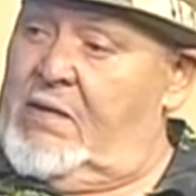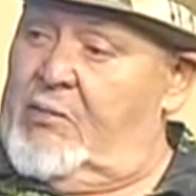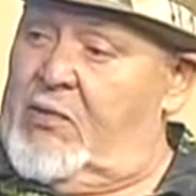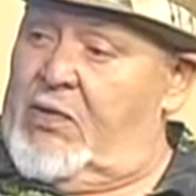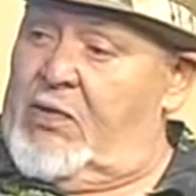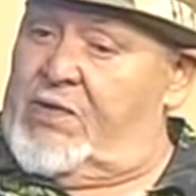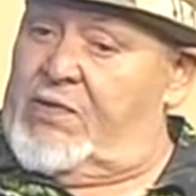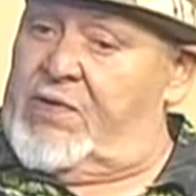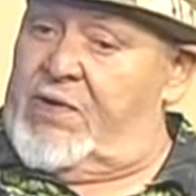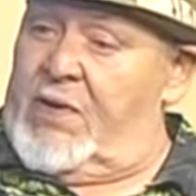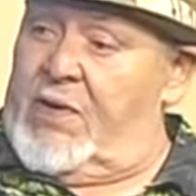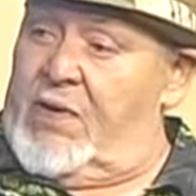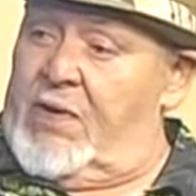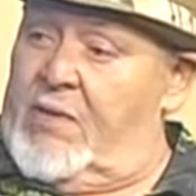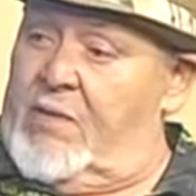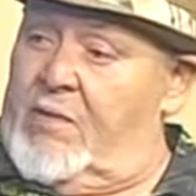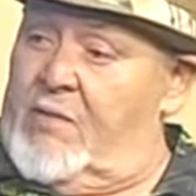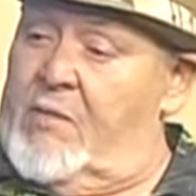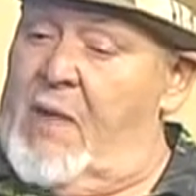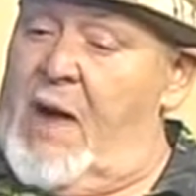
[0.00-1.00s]
But
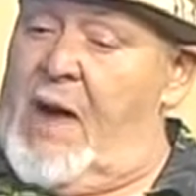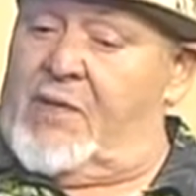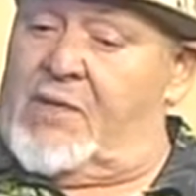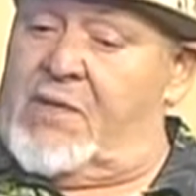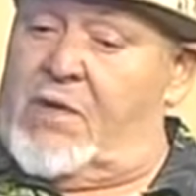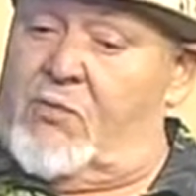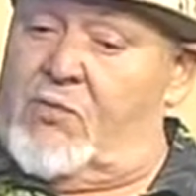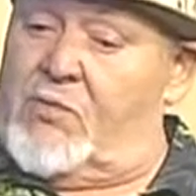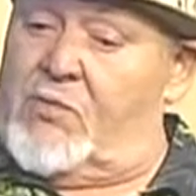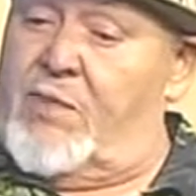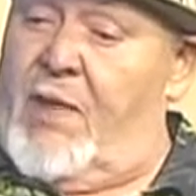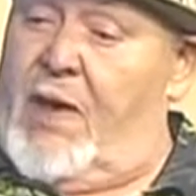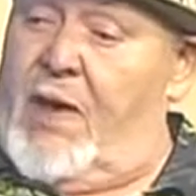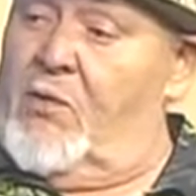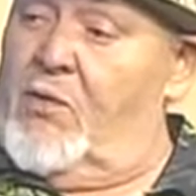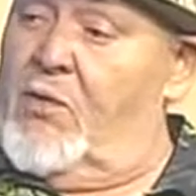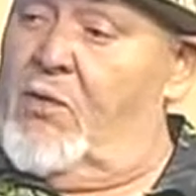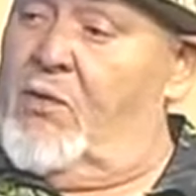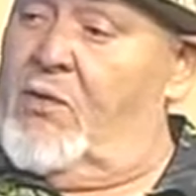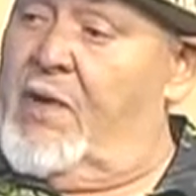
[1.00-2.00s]
Monte was my
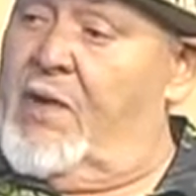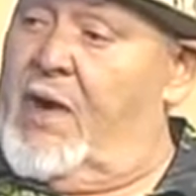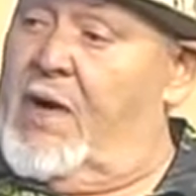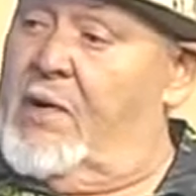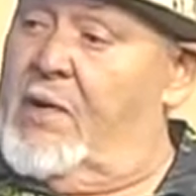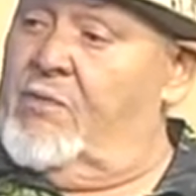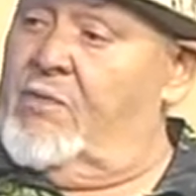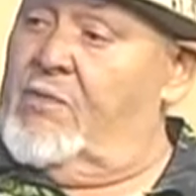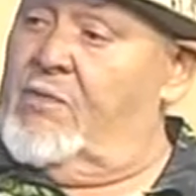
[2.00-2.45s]
real name.